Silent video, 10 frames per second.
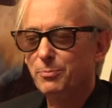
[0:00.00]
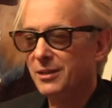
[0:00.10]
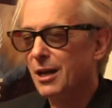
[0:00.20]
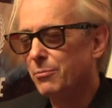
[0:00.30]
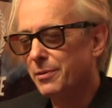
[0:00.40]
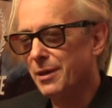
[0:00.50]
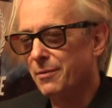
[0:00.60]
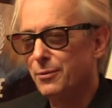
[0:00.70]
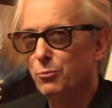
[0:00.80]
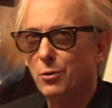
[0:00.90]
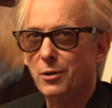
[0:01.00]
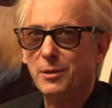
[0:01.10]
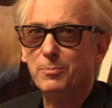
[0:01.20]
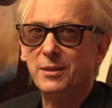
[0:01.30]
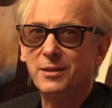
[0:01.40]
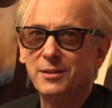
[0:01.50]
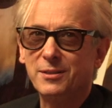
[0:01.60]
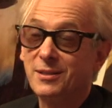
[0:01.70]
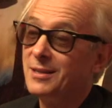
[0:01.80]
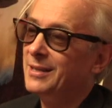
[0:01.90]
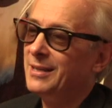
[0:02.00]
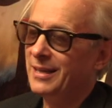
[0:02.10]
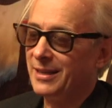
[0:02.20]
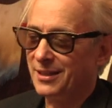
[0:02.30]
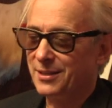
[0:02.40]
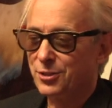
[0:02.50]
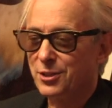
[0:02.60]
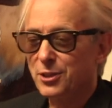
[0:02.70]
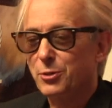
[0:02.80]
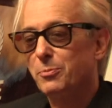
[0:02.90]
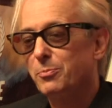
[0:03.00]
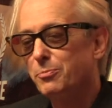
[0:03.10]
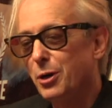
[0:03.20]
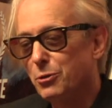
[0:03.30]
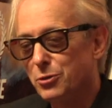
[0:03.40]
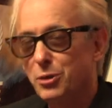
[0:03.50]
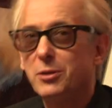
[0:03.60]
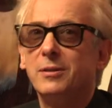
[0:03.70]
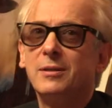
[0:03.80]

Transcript: but not without the worry because it is just post